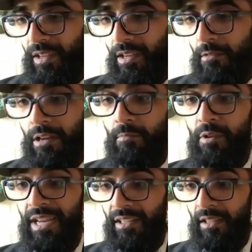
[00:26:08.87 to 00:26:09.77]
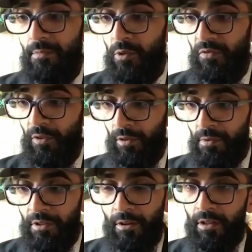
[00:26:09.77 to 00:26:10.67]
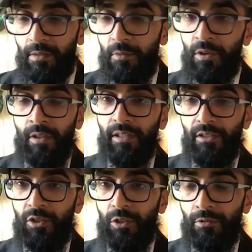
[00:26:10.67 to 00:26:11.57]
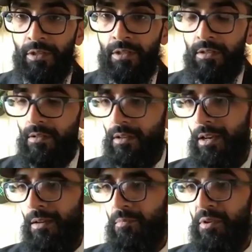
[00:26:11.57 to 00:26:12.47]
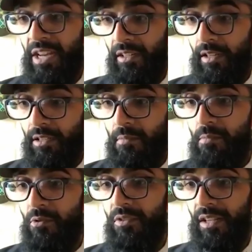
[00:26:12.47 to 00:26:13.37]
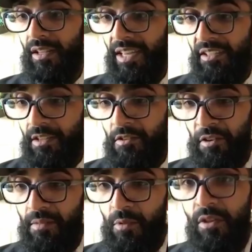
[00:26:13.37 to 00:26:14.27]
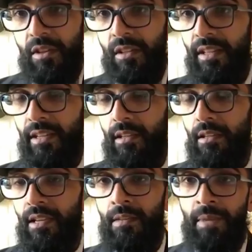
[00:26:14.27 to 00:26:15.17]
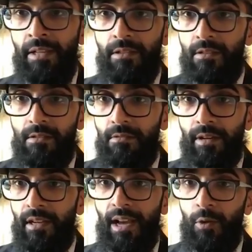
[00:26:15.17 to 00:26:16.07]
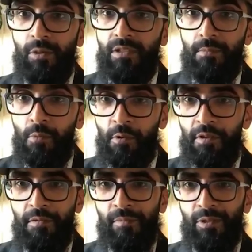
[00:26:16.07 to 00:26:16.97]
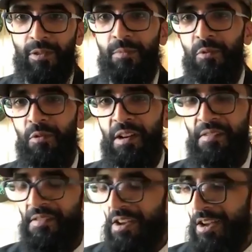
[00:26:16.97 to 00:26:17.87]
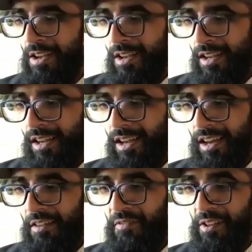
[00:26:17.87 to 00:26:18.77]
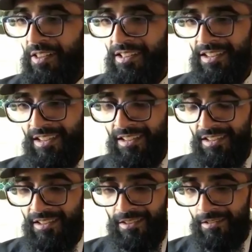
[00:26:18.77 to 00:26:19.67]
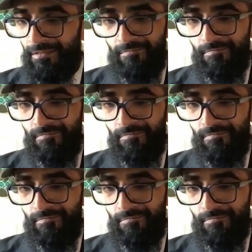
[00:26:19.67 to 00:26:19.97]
protecting the most vulnerable in our community, like children, protecting some of the most neglected in our community, like inmates, right? How do we support Muslims who have fallen into